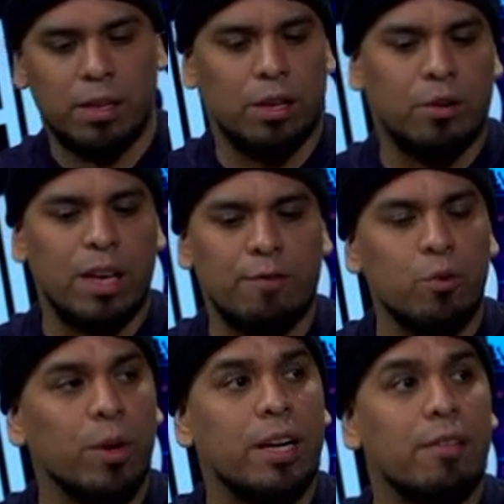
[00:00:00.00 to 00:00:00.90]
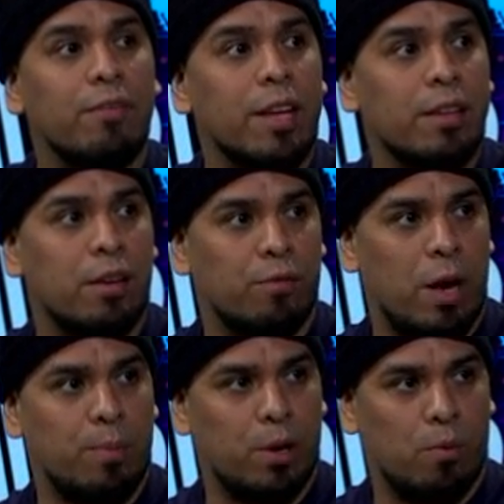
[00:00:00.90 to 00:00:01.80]
you know, if you were convicted of
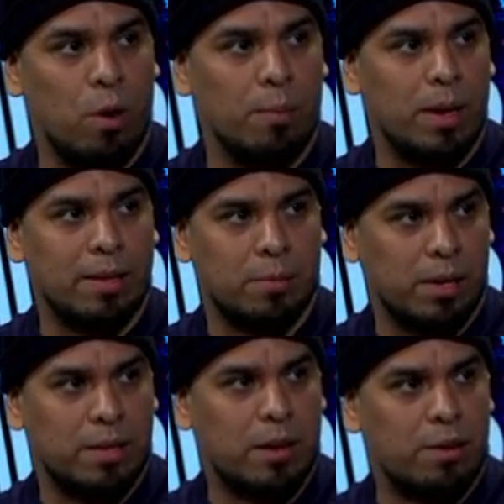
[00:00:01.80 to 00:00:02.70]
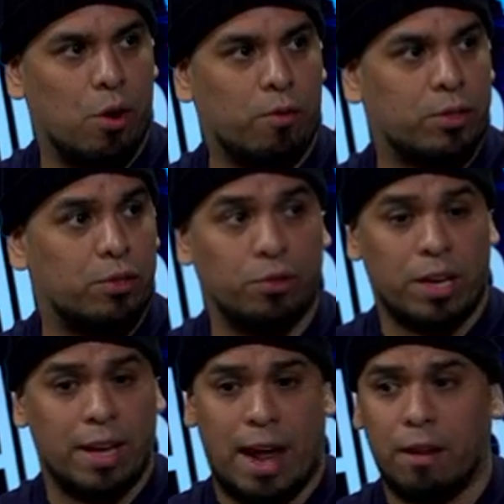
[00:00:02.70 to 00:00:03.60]
raping a woman as a military officer, you
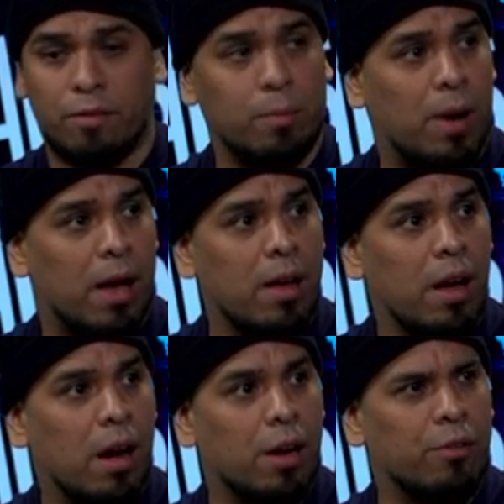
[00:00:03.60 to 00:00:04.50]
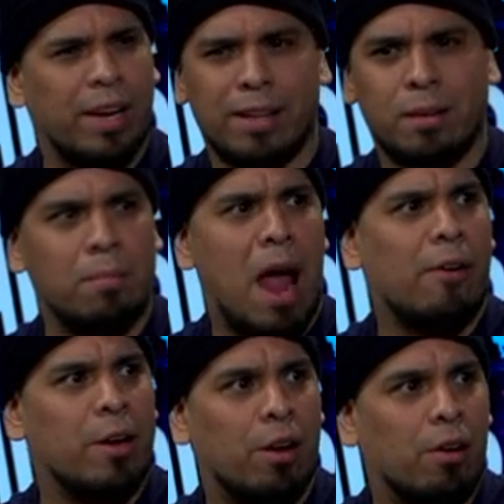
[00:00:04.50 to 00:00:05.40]
could get out of it by agreeing to
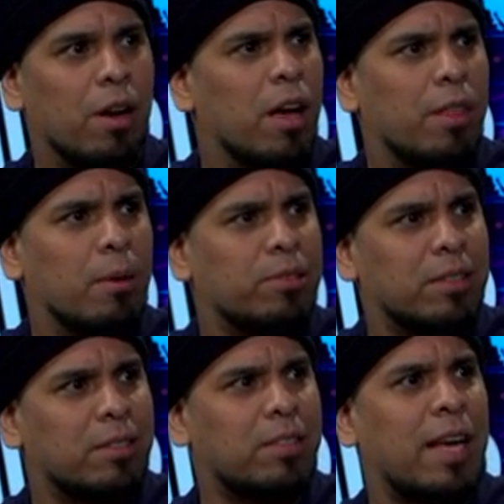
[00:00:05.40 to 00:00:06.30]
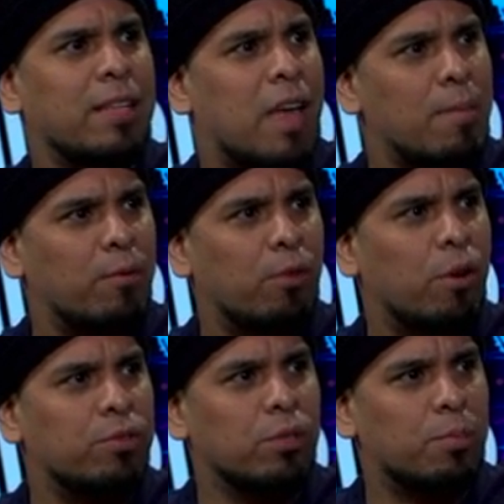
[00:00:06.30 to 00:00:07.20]
marry her. The most insane type of
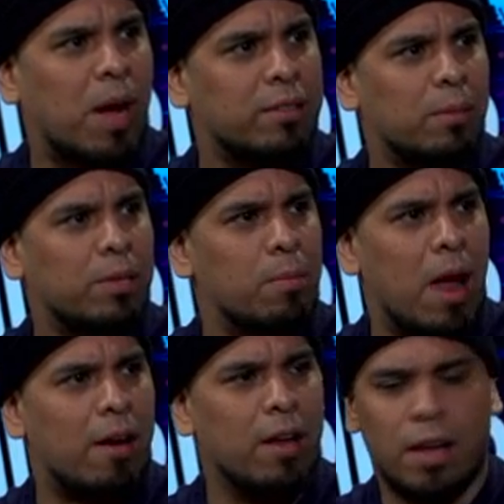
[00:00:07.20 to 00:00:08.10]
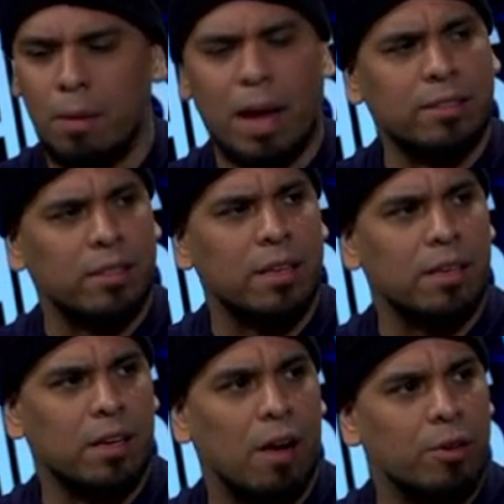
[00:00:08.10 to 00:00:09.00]
laws you could possibly imagine
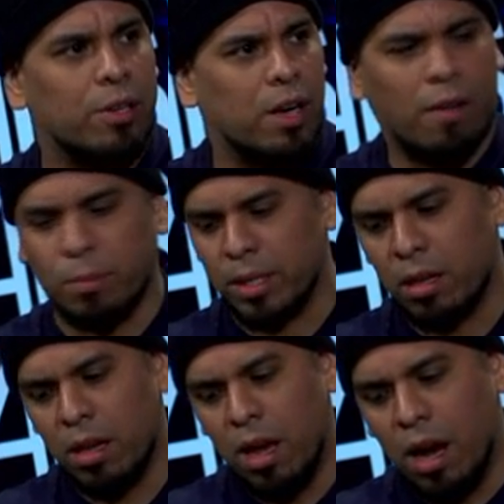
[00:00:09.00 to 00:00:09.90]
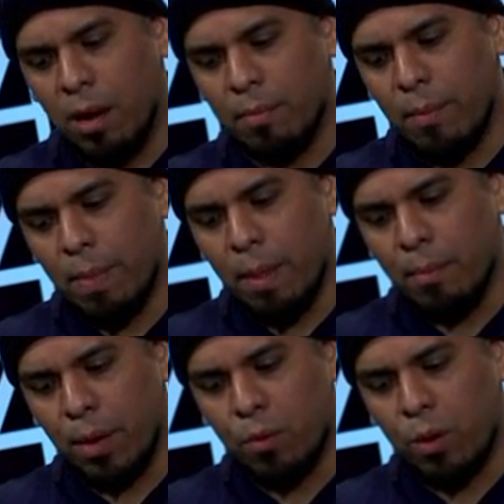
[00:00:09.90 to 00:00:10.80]
that governed a government. Um,
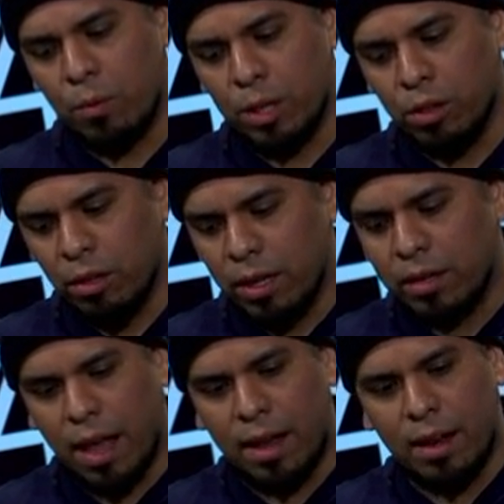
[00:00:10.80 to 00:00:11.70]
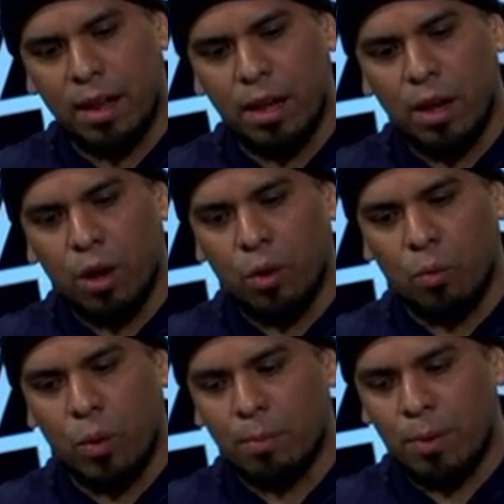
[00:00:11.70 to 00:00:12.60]
but when we look at that, when